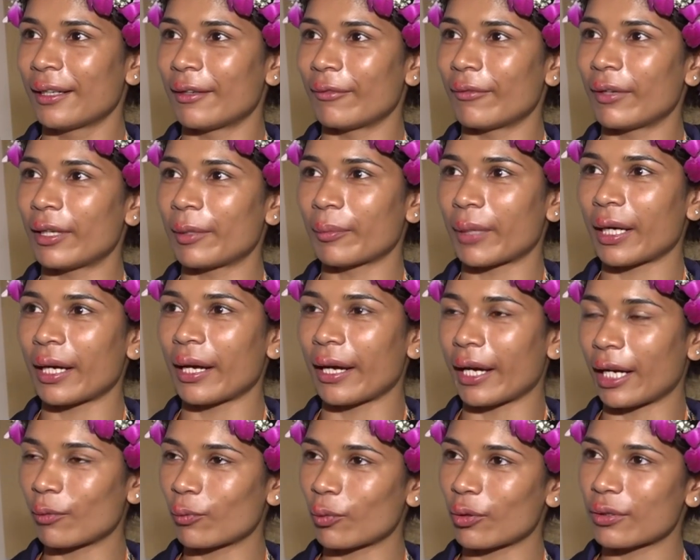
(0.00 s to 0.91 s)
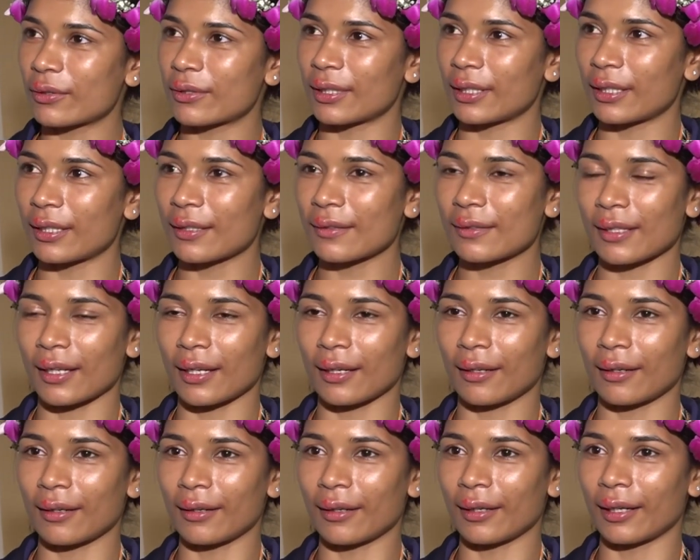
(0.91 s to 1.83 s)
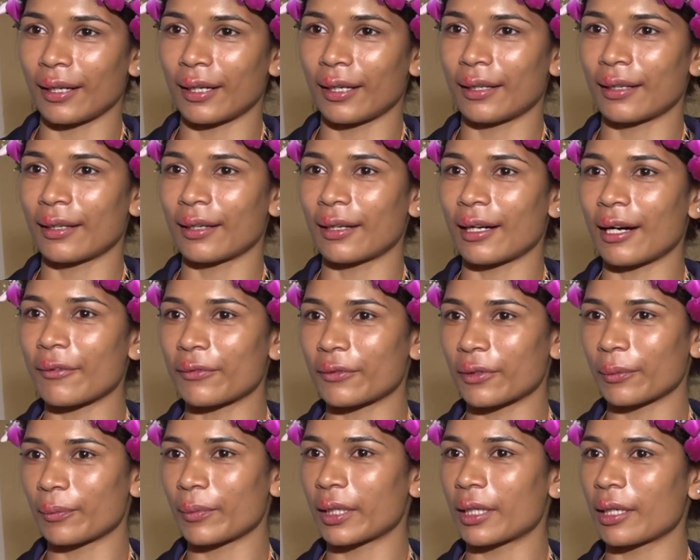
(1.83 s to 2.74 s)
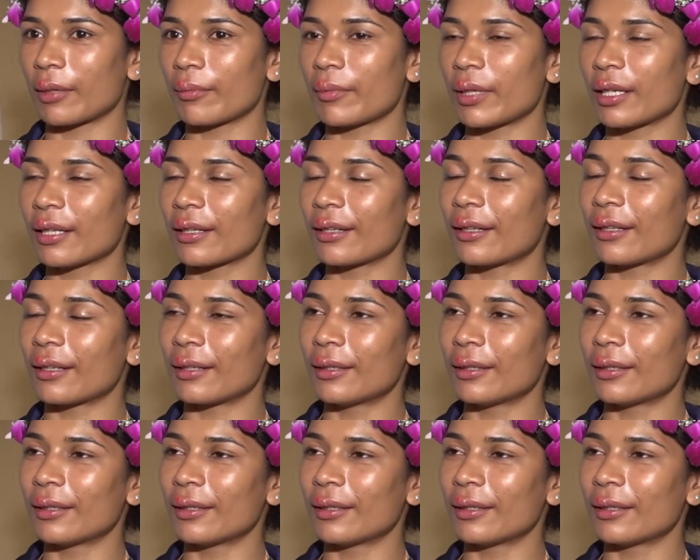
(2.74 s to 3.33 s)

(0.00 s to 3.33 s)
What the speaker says: when my hand was raised and after becoming,